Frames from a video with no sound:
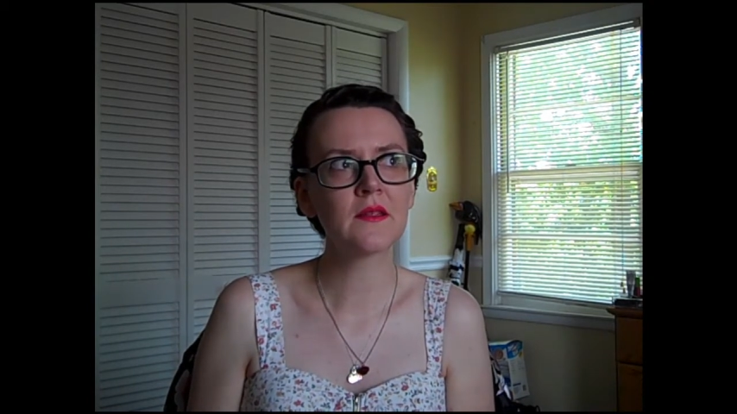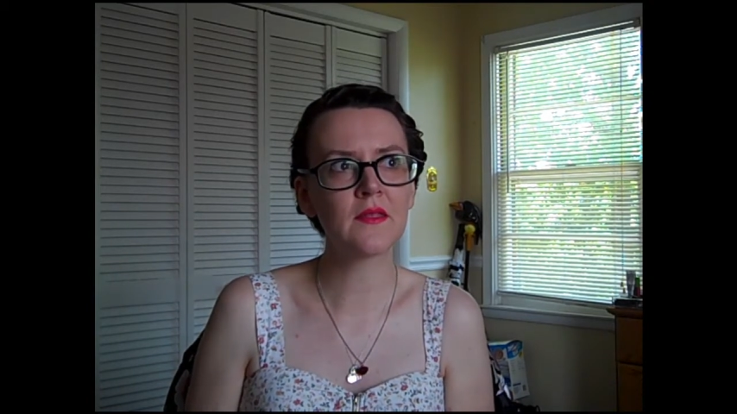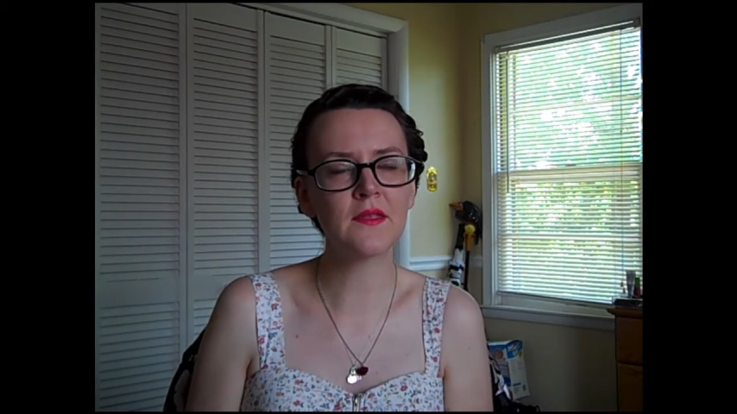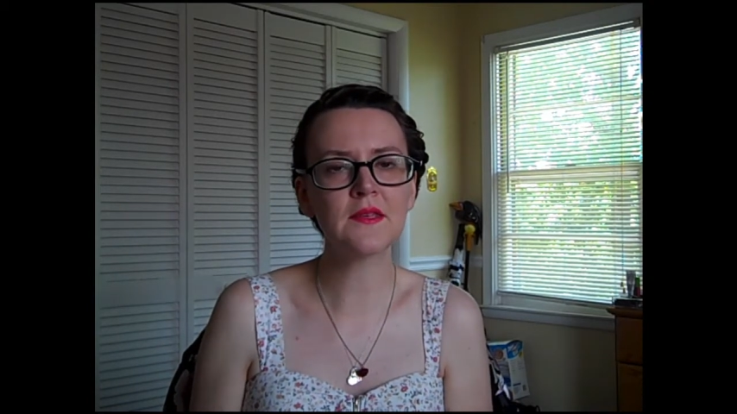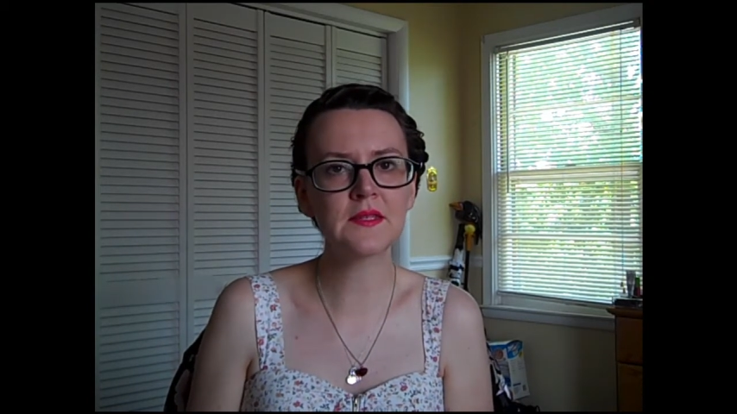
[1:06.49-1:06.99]

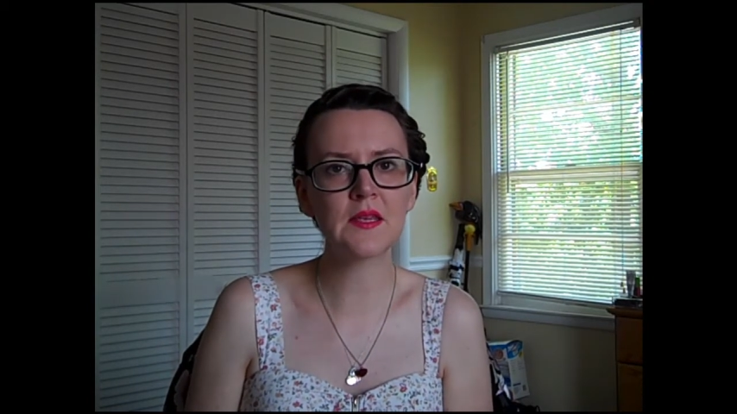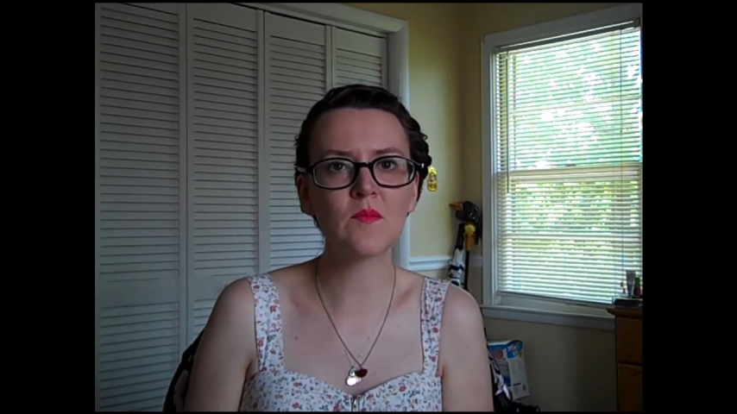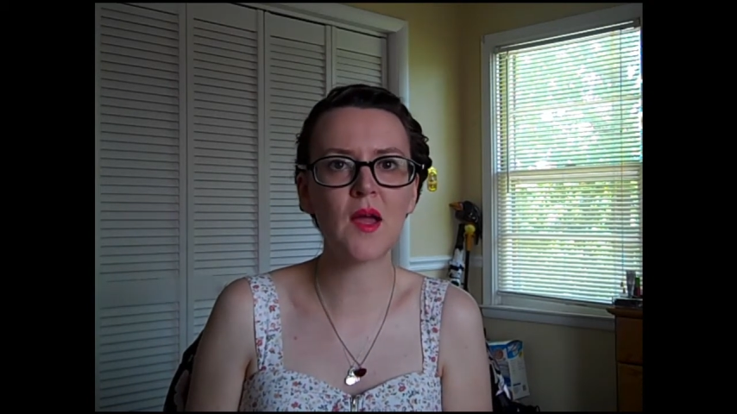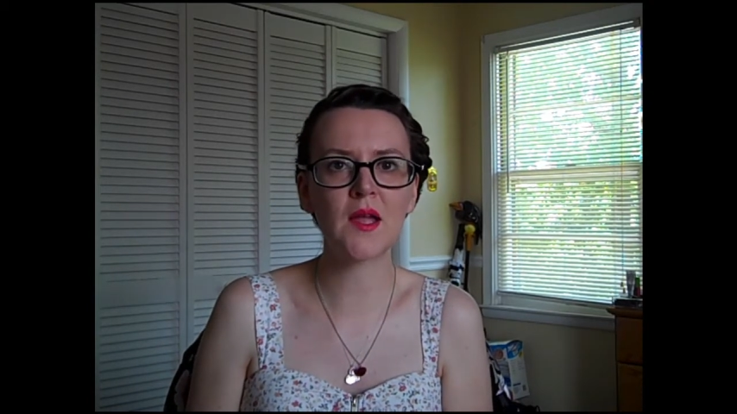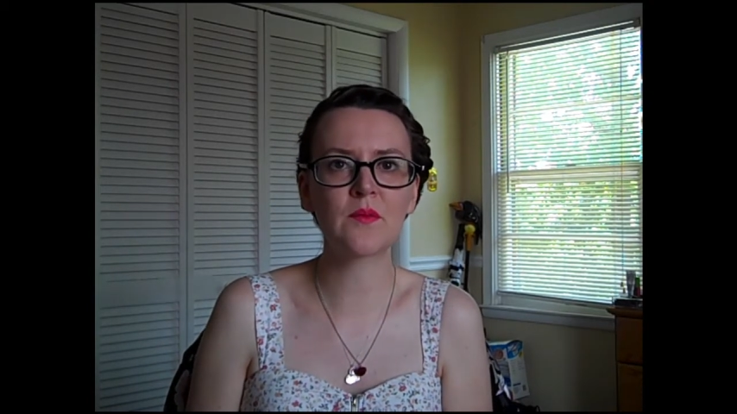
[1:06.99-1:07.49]
this in
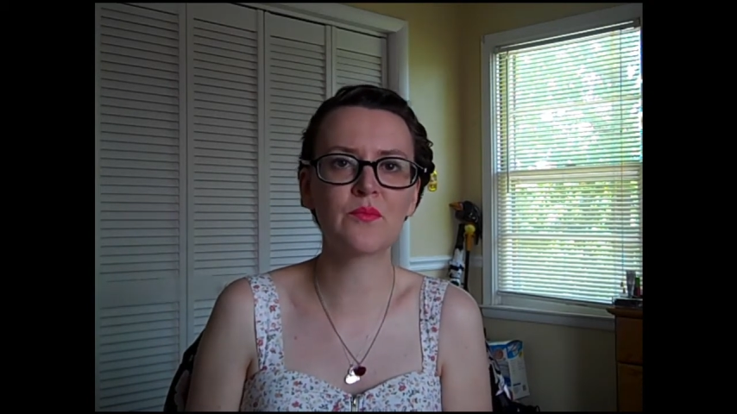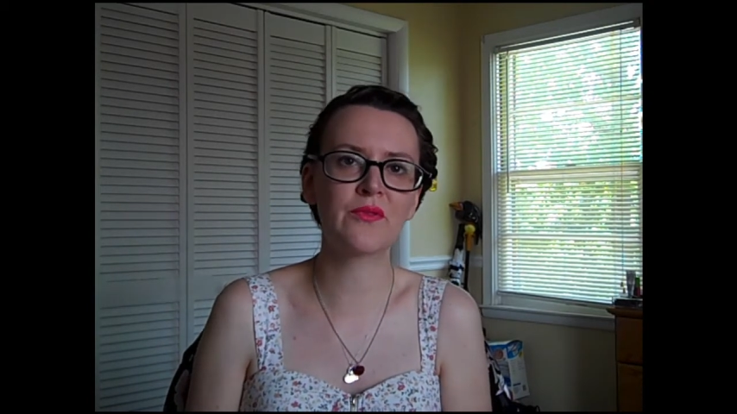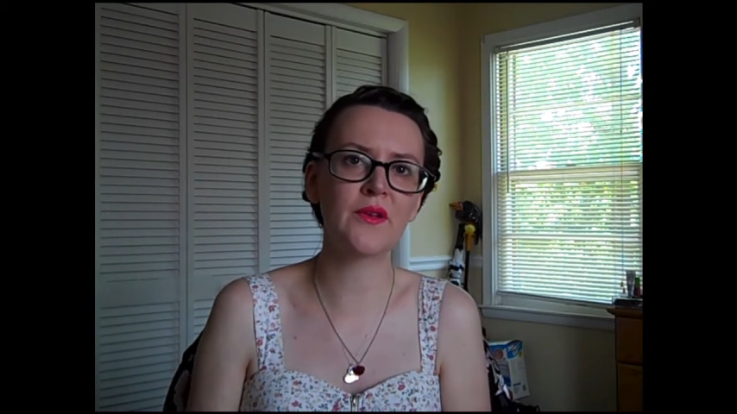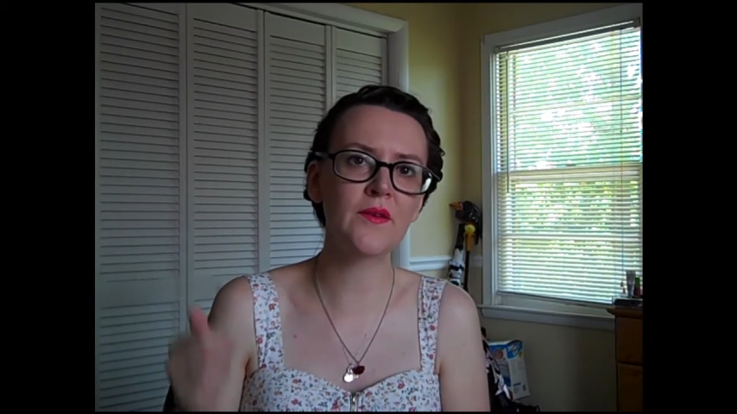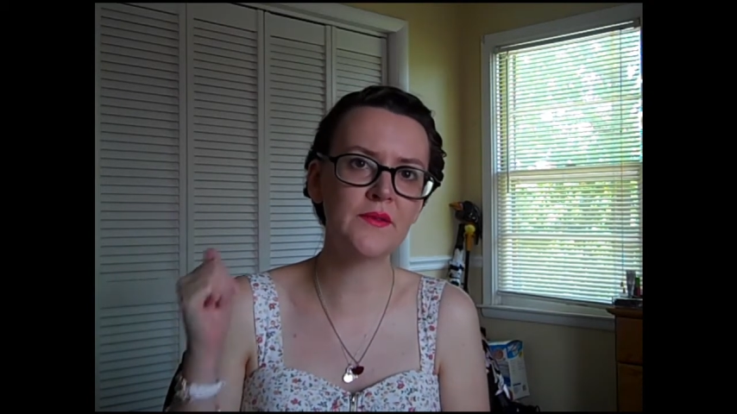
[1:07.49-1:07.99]
my
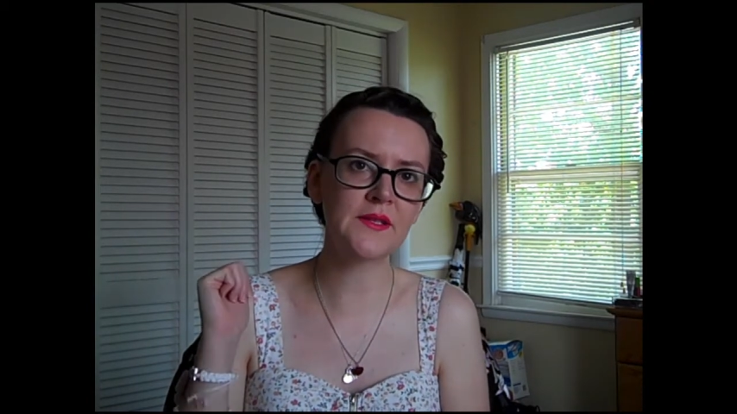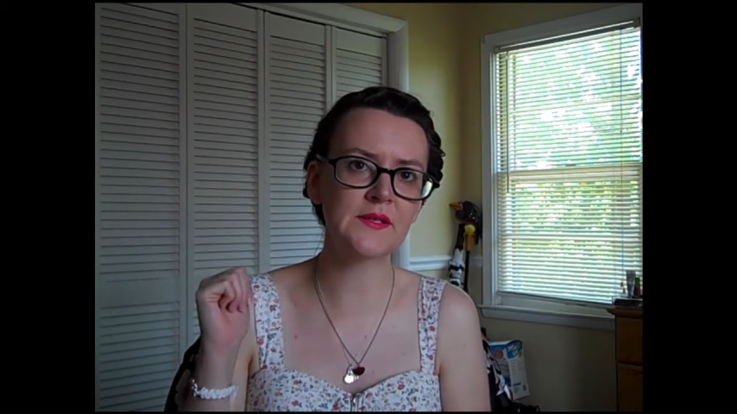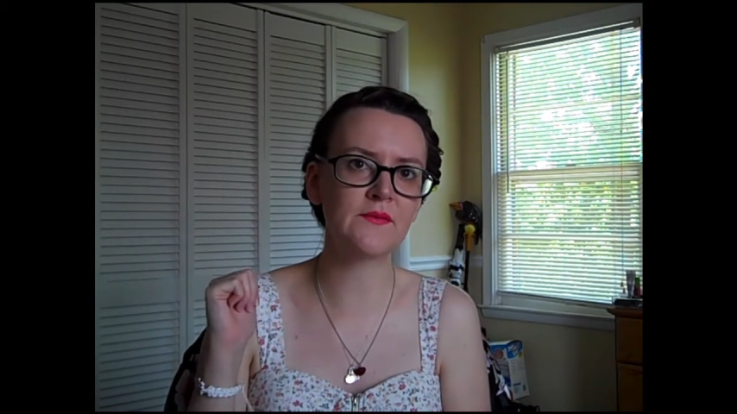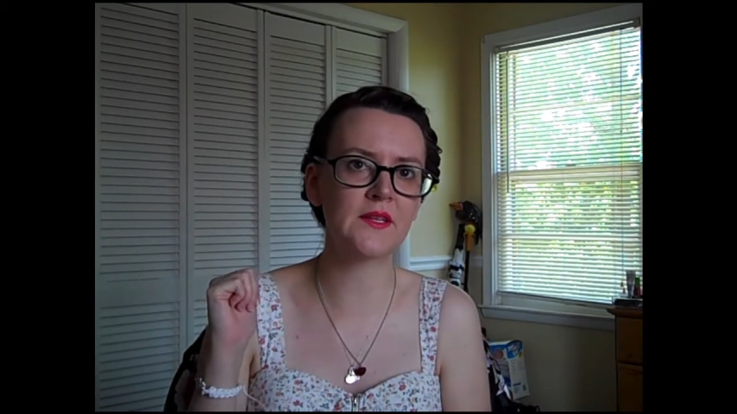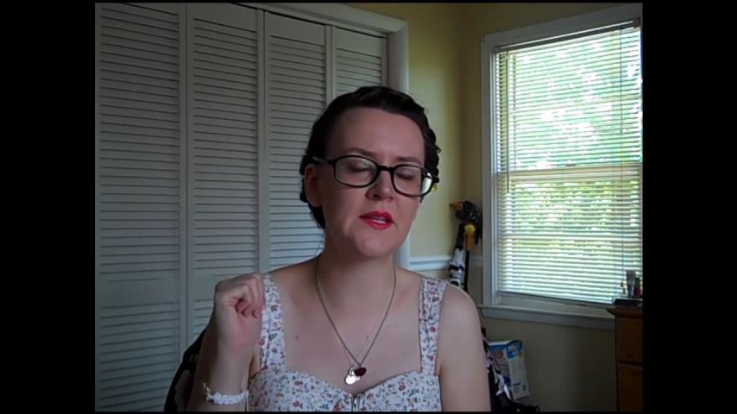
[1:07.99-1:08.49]

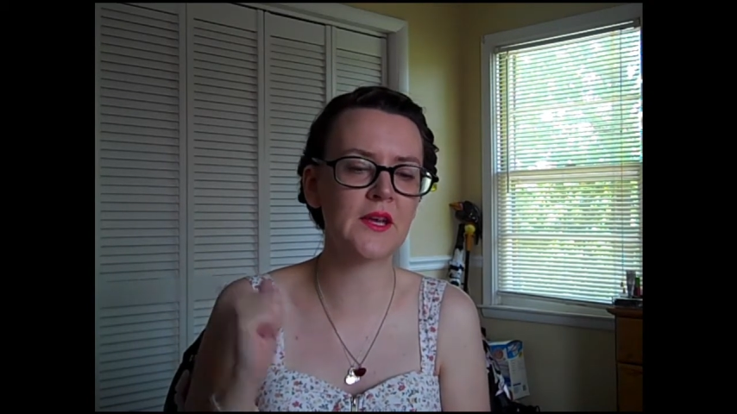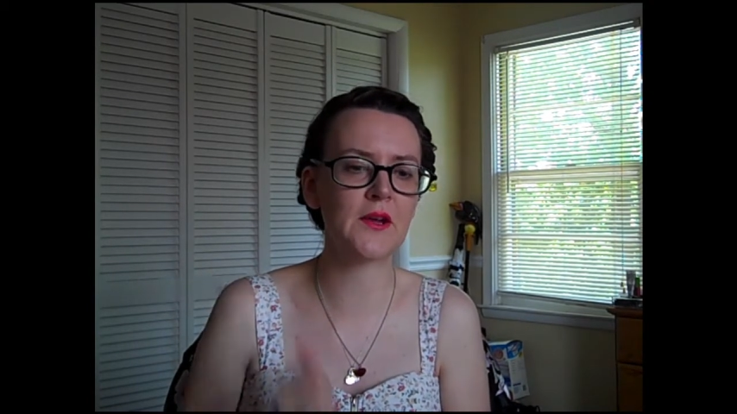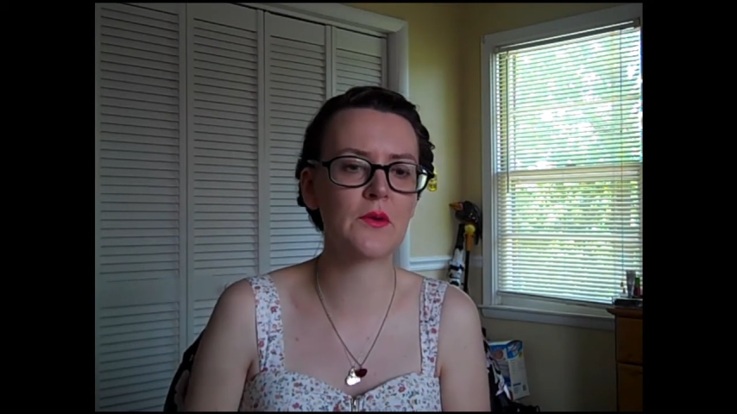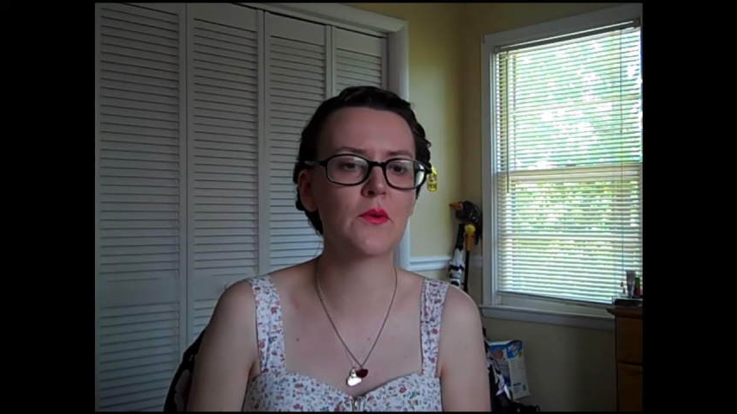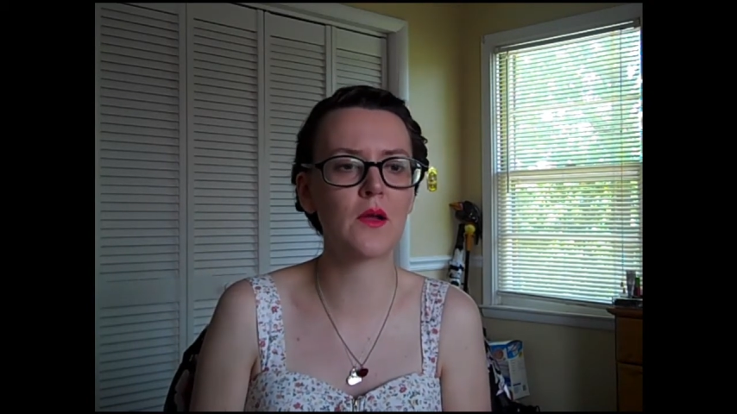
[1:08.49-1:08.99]
previous
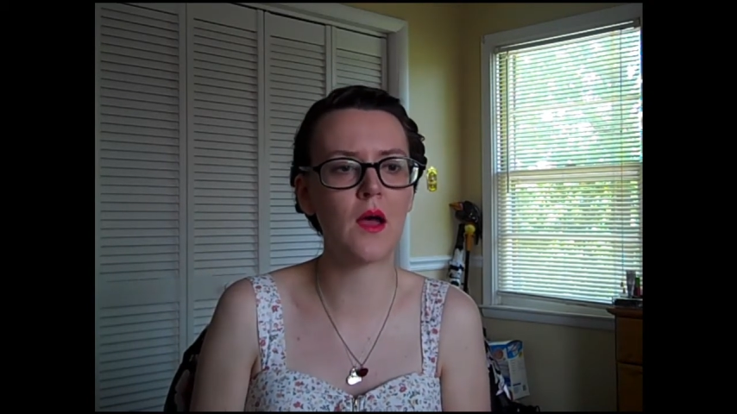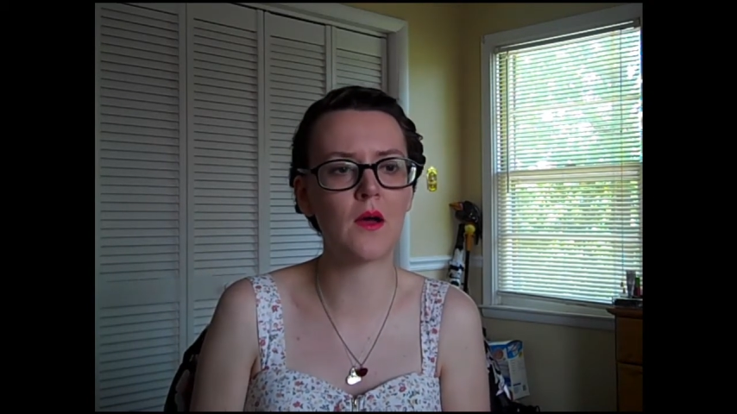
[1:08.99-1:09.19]
video